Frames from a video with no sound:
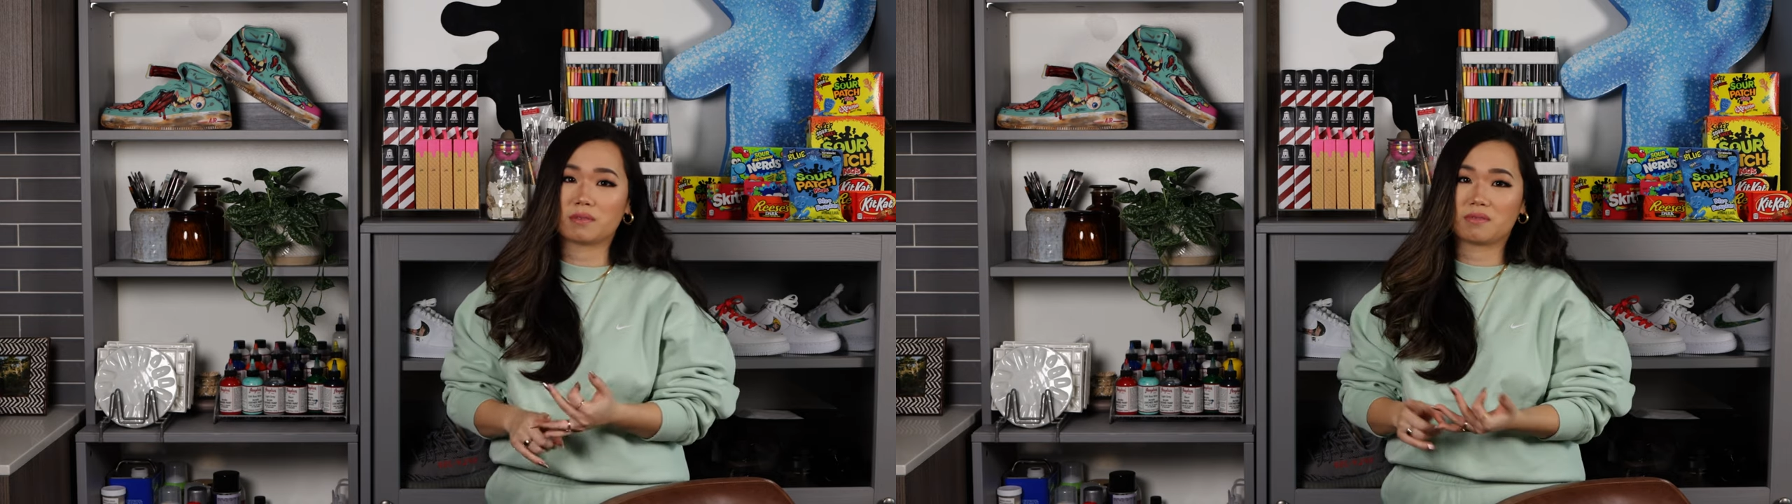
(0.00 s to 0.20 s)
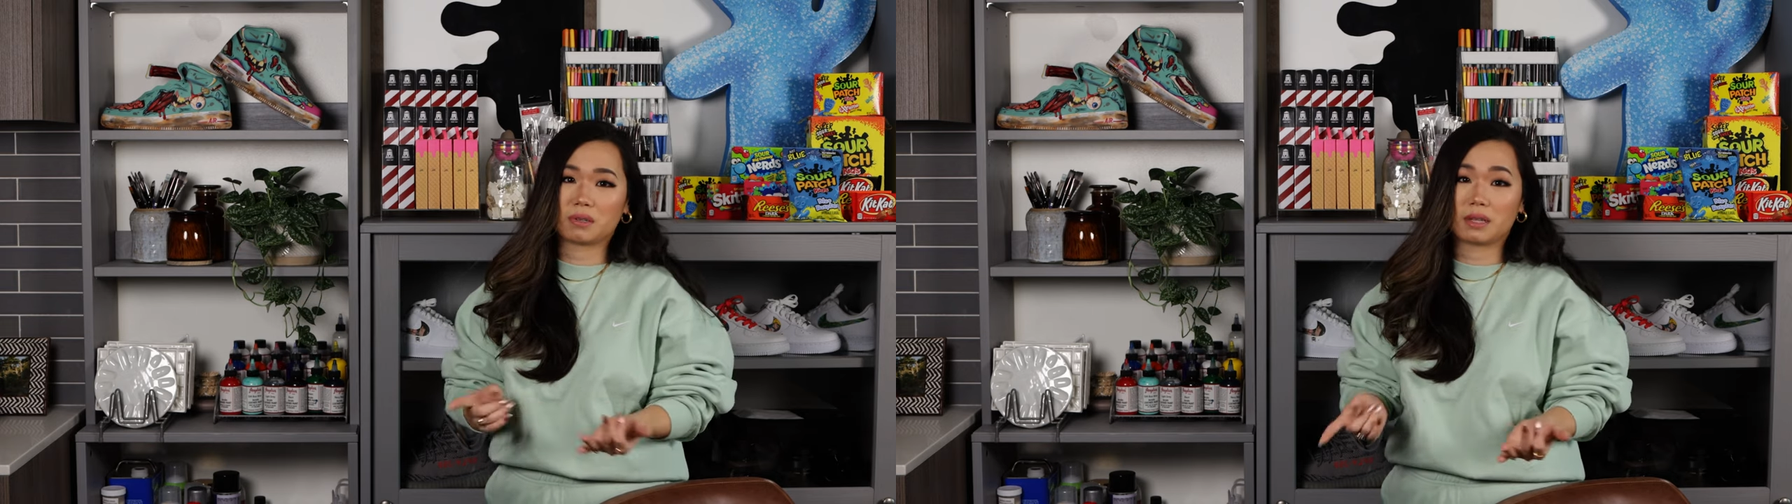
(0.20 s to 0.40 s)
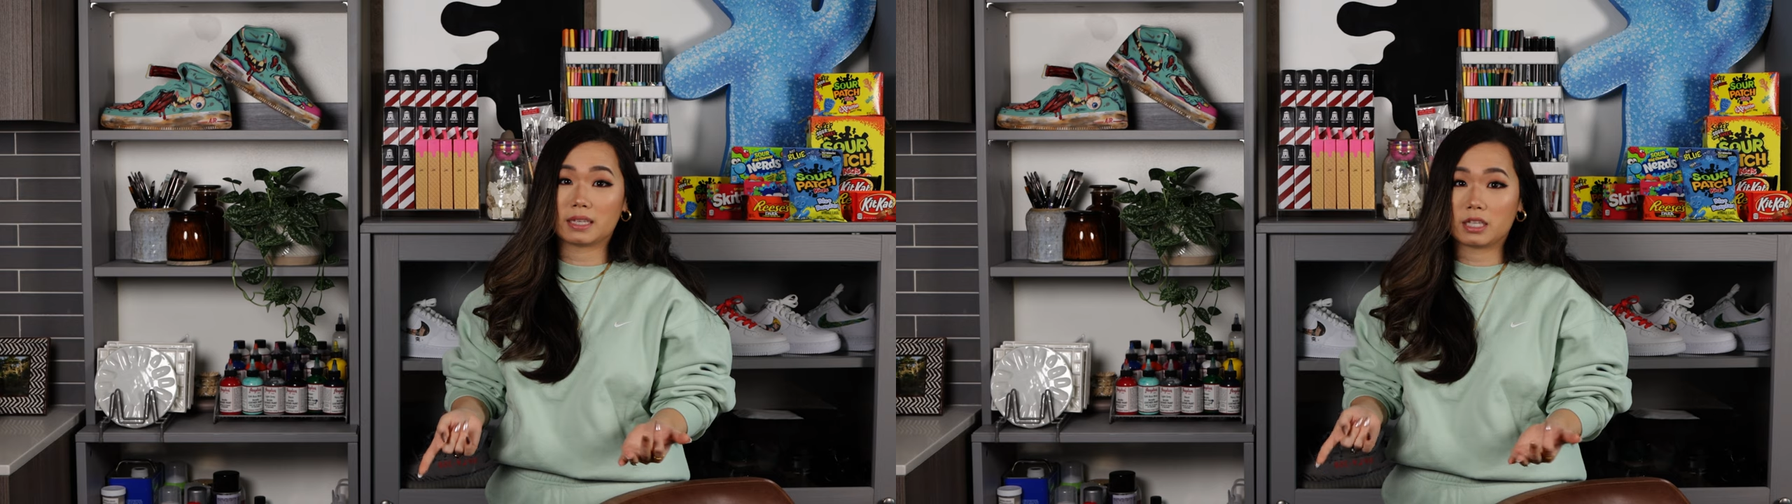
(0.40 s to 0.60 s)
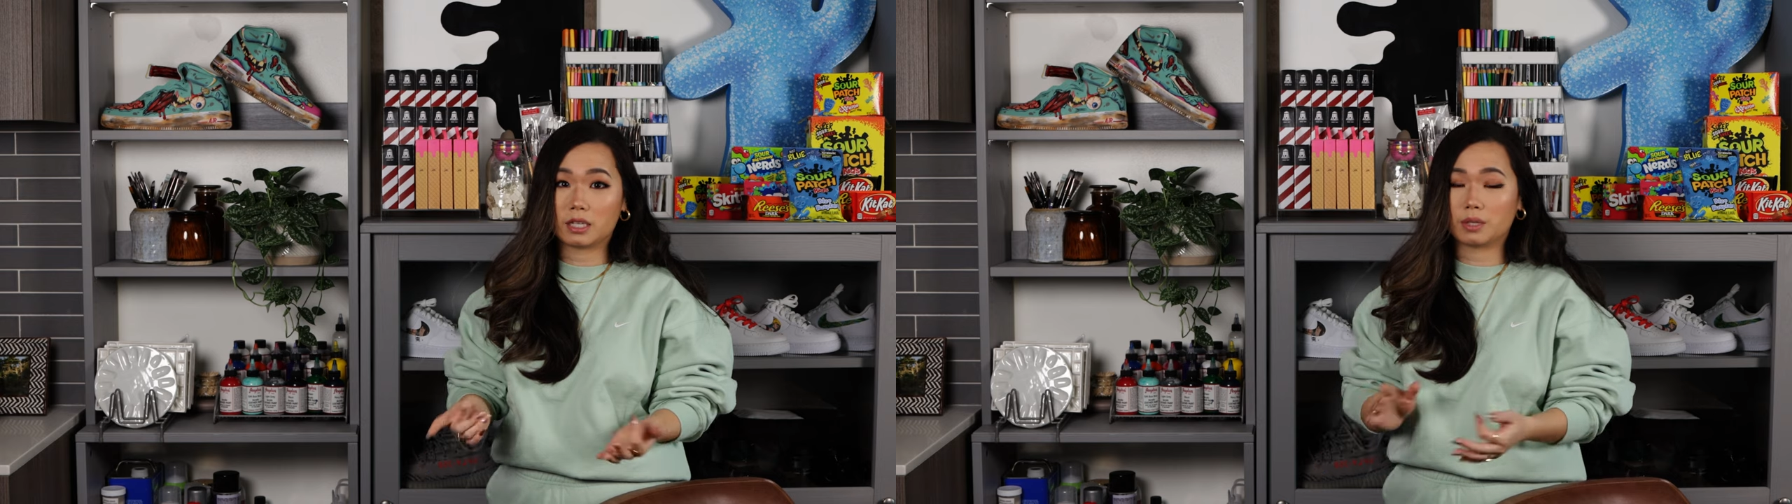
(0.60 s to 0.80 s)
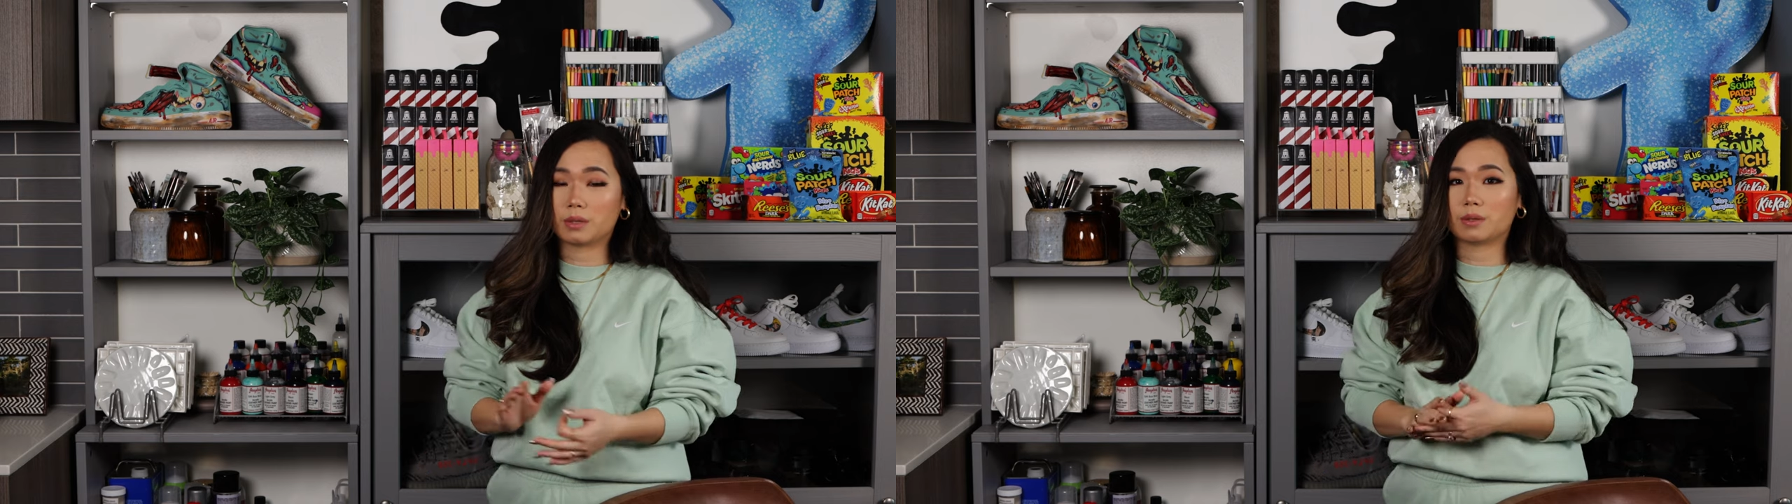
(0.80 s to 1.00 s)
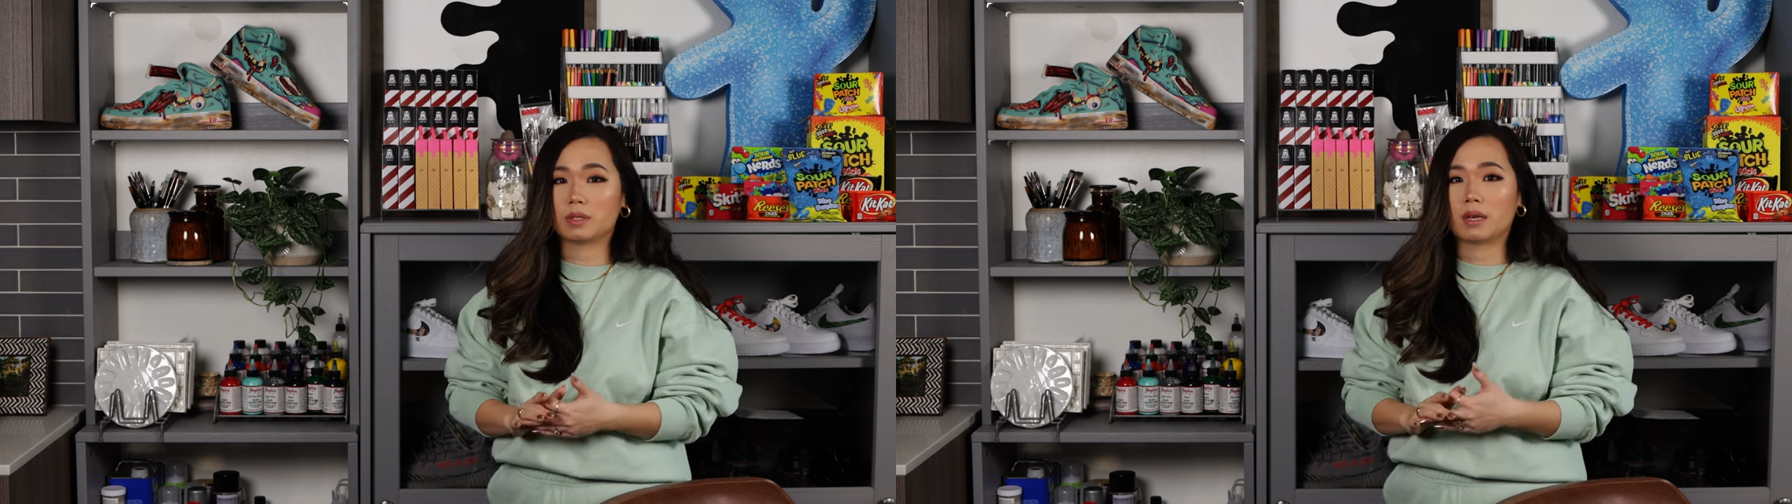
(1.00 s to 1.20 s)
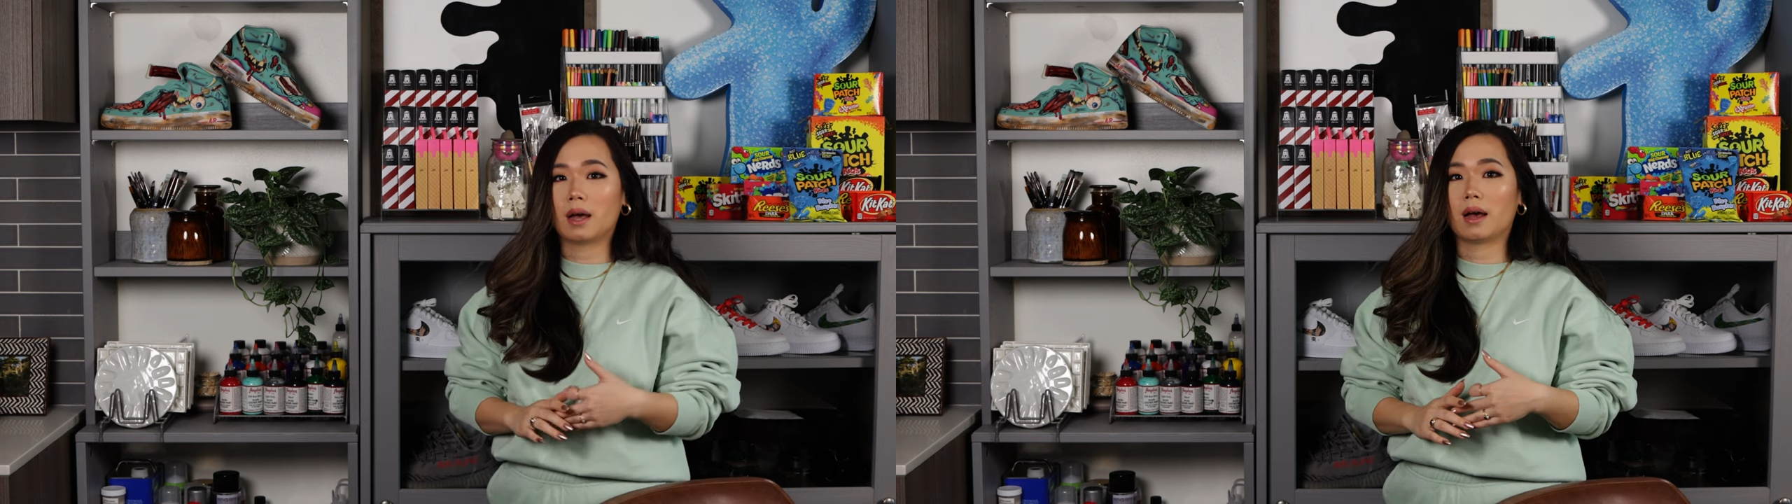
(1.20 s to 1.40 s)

don't like to use,